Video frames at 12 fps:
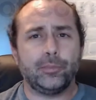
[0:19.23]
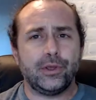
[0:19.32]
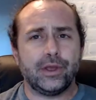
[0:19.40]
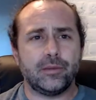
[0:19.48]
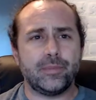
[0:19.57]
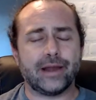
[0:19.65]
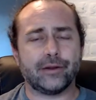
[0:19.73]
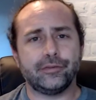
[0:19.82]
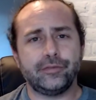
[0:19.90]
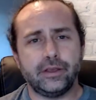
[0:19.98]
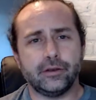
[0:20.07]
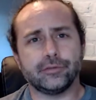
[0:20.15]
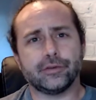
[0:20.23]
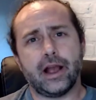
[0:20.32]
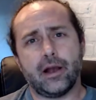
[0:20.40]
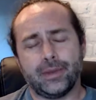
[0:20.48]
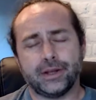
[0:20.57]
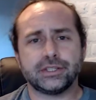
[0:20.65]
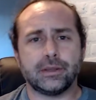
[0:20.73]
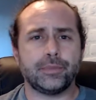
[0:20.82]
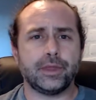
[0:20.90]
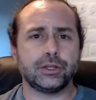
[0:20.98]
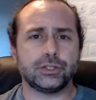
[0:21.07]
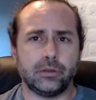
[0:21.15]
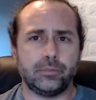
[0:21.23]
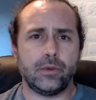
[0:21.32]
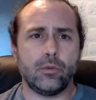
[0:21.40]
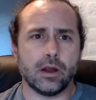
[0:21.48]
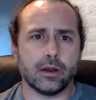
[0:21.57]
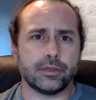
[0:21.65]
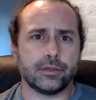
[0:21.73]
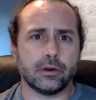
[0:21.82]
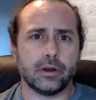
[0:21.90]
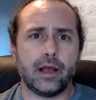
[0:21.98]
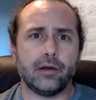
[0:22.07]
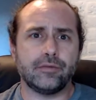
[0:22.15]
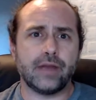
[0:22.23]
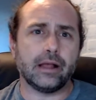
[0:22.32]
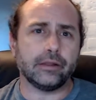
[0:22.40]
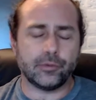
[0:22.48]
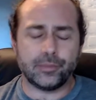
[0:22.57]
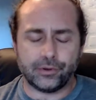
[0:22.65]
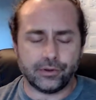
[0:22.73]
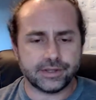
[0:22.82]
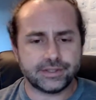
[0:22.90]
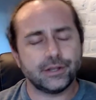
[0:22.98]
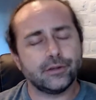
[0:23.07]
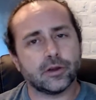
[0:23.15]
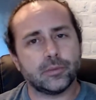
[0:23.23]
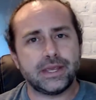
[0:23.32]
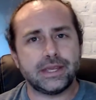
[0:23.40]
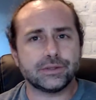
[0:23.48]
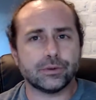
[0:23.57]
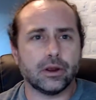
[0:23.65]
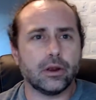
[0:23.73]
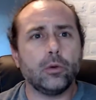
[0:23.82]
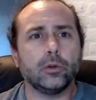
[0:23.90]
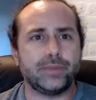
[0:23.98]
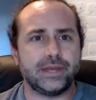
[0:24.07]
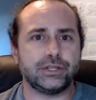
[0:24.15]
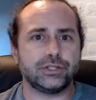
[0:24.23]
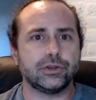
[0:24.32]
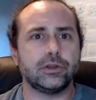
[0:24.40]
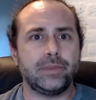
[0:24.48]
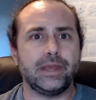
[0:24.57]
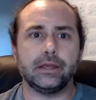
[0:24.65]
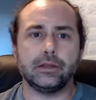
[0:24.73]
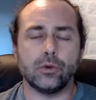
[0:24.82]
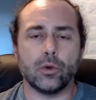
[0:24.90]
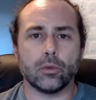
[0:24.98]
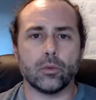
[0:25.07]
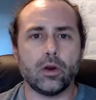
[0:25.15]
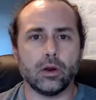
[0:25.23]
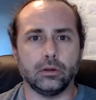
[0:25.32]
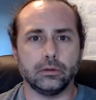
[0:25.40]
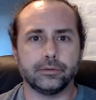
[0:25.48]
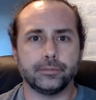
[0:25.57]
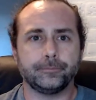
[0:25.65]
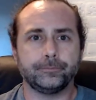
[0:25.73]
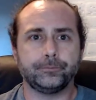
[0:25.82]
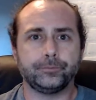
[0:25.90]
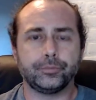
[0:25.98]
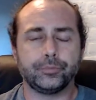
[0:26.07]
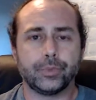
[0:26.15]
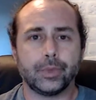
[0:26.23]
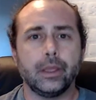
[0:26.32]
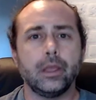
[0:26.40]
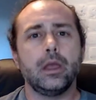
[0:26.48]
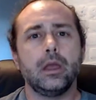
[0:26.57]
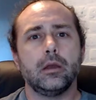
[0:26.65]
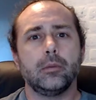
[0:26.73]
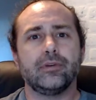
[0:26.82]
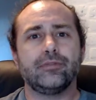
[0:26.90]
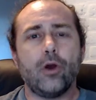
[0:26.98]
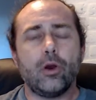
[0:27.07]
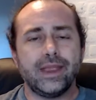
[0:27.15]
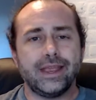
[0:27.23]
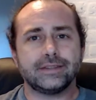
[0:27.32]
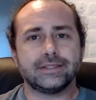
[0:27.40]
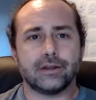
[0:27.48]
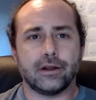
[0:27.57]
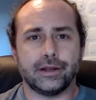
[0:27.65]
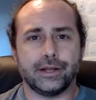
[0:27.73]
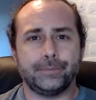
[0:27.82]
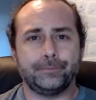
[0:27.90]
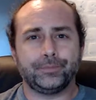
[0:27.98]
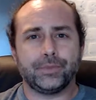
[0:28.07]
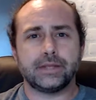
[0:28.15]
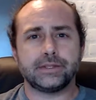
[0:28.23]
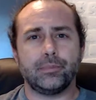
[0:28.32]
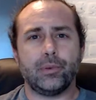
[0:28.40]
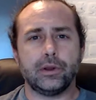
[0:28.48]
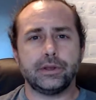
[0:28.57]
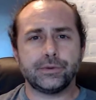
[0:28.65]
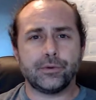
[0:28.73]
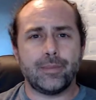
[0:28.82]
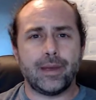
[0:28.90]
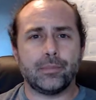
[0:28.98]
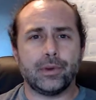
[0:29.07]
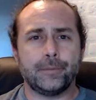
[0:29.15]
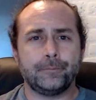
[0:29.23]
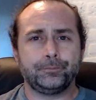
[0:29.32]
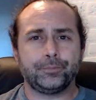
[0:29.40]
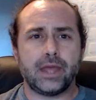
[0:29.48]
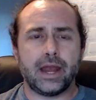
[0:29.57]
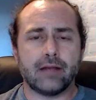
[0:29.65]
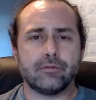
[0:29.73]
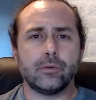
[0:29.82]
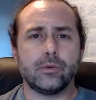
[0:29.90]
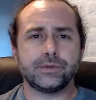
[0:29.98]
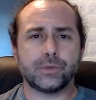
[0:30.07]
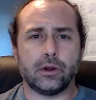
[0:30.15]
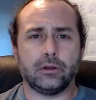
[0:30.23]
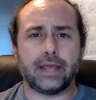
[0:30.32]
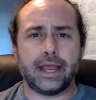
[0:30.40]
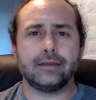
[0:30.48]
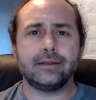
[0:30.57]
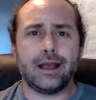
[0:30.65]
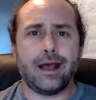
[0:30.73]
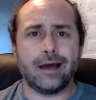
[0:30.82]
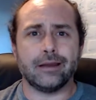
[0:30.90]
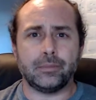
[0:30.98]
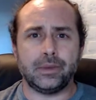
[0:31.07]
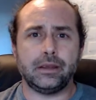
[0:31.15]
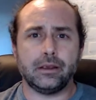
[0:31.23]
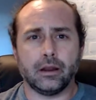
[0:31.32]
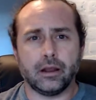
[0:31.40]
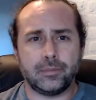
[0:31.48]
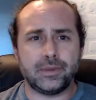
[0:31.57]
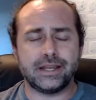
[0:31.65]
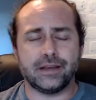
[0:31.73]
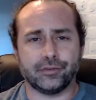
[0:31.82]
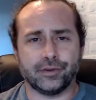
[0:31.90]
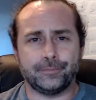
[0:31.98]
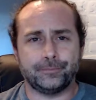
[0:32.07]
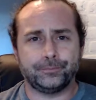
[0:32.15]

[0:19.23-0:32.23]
you get a better feel for how much something should be worth, or how valuable a silver piece or a gold piece should be in your world. Before we get started, it's important to remember that everyone's world and economy are going to be different.